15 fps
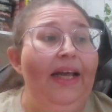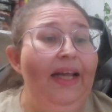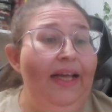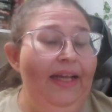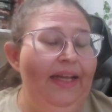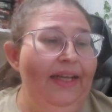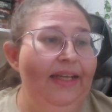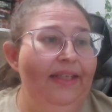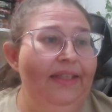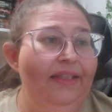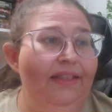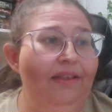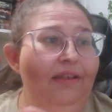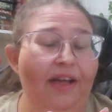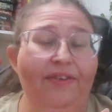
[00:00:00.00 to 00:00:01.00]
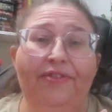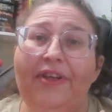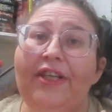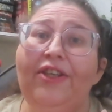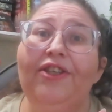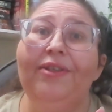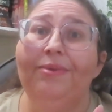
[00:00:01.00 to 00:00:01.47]
and I
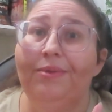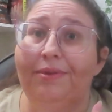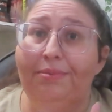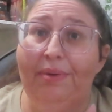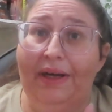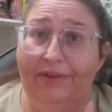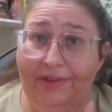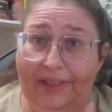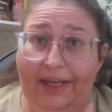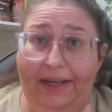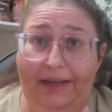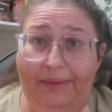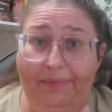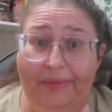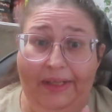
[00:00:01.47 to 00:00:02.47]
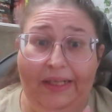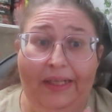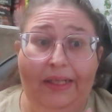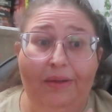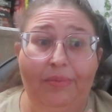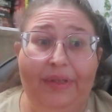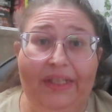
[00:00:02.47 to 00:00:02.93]
figured it was about time
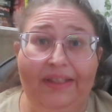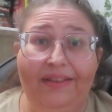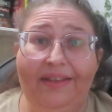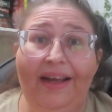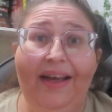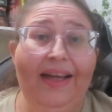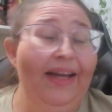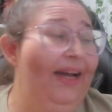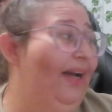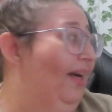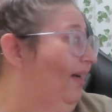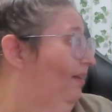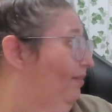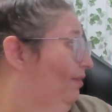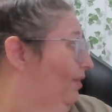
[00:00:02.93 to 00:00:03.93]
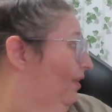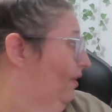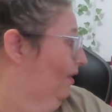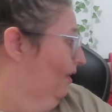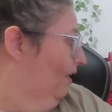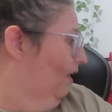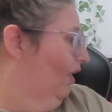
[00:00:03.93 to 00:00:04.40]
because I have
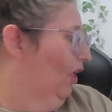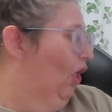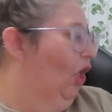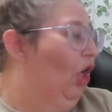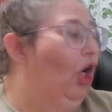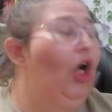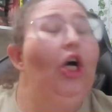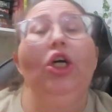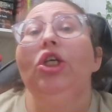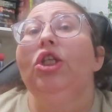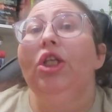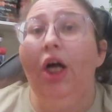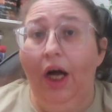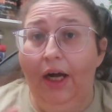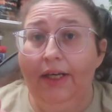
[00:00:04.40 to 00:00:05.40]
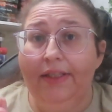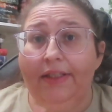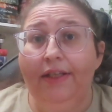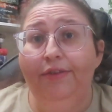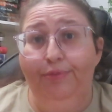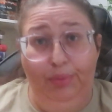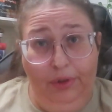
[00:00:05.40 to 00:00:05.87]
a lot
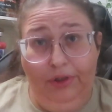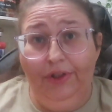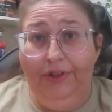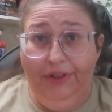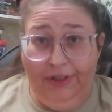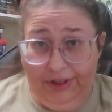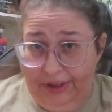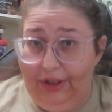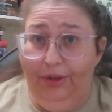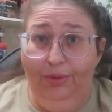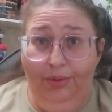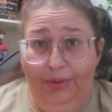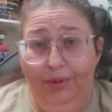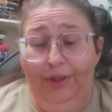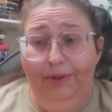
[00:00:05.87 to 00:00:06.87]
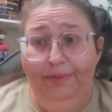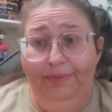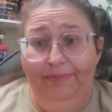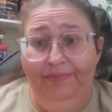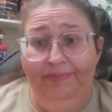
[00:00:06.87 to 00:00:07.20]
of books to go through.